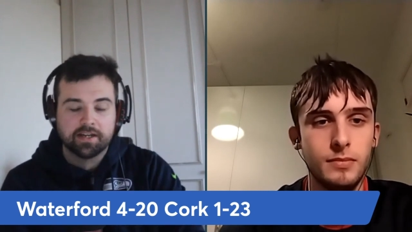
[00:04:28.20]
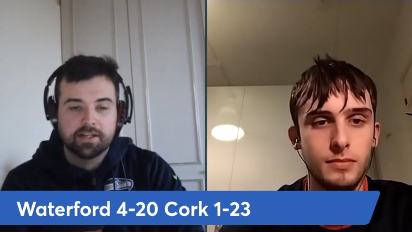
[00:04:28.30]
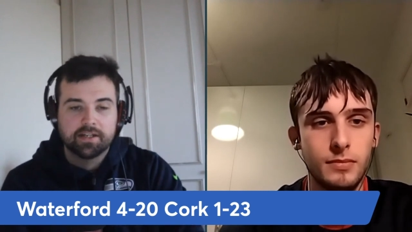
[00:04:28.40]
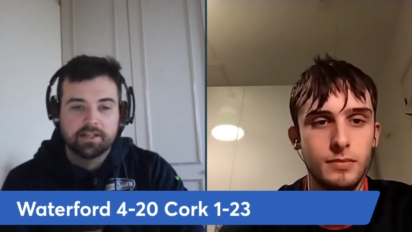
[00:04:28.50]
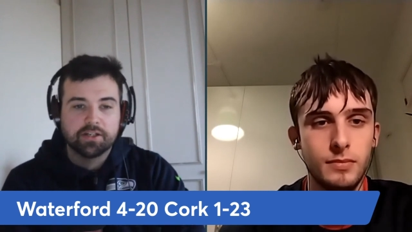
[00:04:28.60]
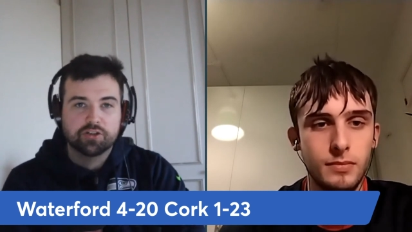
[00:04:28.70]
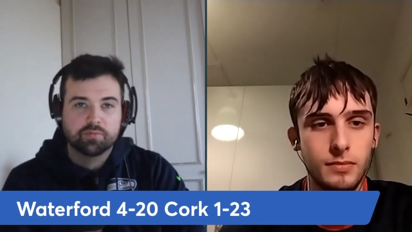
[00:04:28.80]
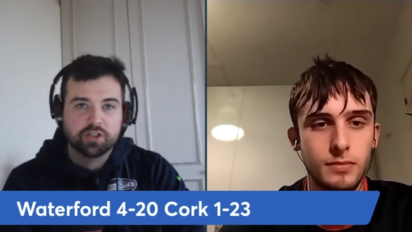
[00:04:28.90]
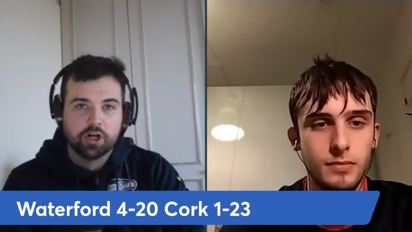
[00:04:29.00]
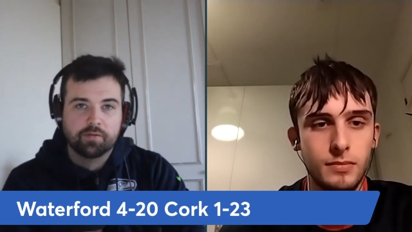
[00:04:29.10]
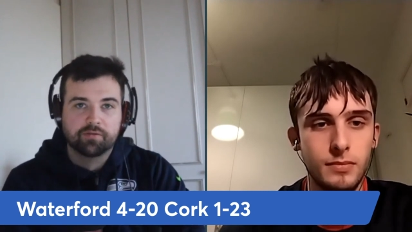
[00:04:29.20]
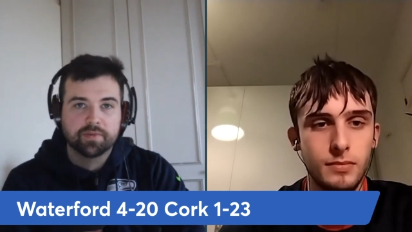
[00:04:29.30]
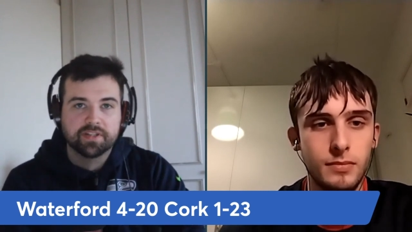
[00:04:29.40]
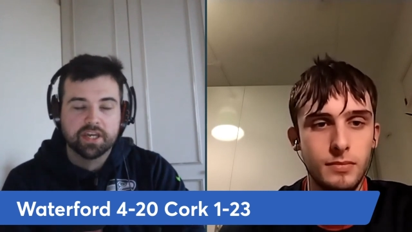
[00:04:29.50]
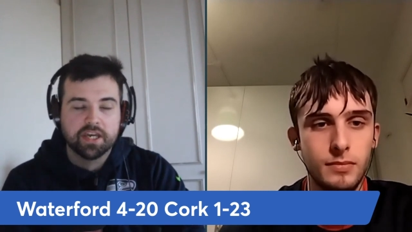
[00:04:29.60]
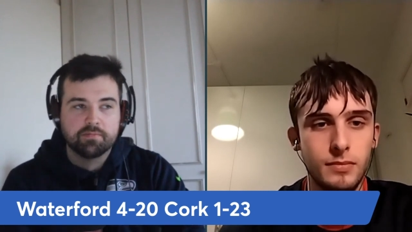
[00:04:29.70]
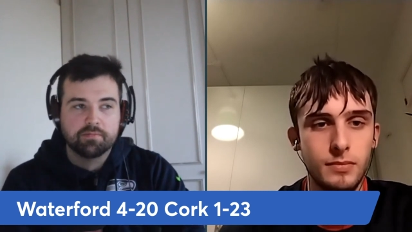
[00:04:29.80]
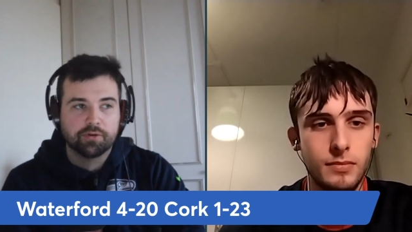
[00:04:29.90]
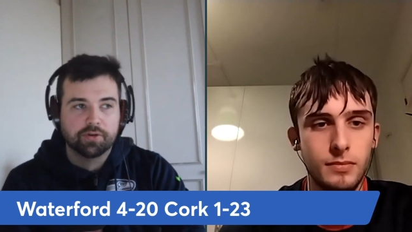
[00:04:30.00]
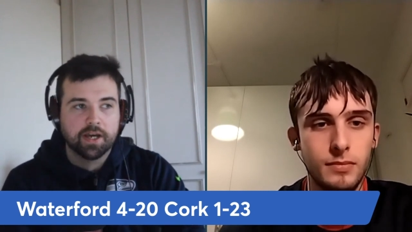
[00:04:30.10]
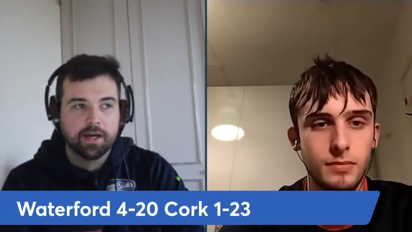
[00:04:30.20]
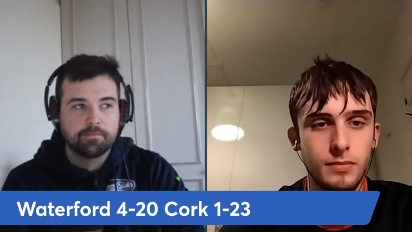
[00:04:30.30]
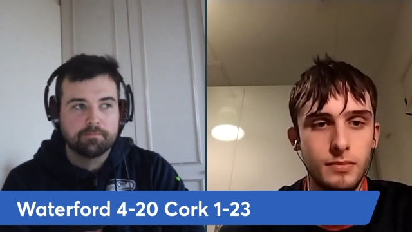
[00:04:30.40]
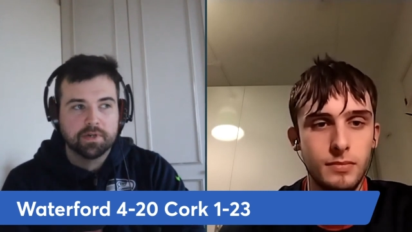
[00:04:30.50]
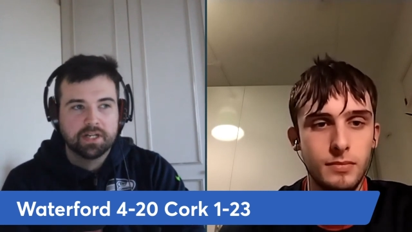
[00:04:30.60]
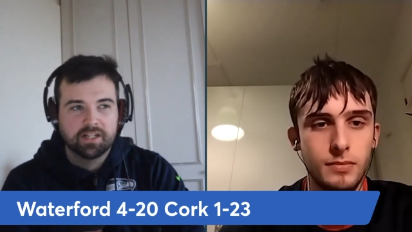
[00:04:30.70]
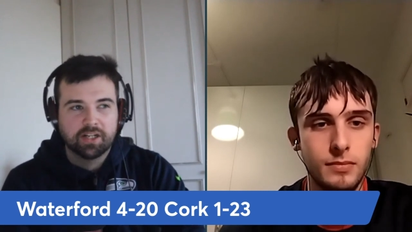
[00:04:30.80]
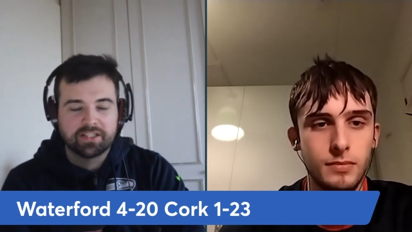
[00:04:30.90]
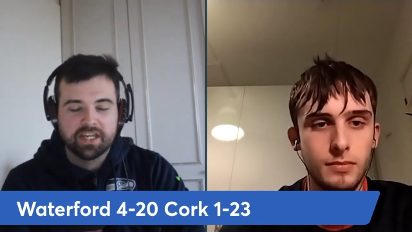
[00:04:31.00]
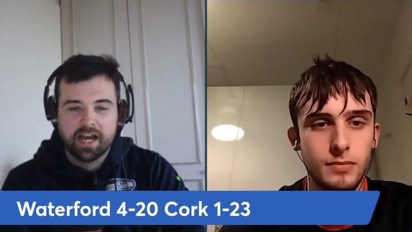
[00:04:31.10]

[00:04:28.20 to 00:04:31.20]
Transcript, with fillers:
Speaker 1: he should be dropped from the team. But um, like, do you have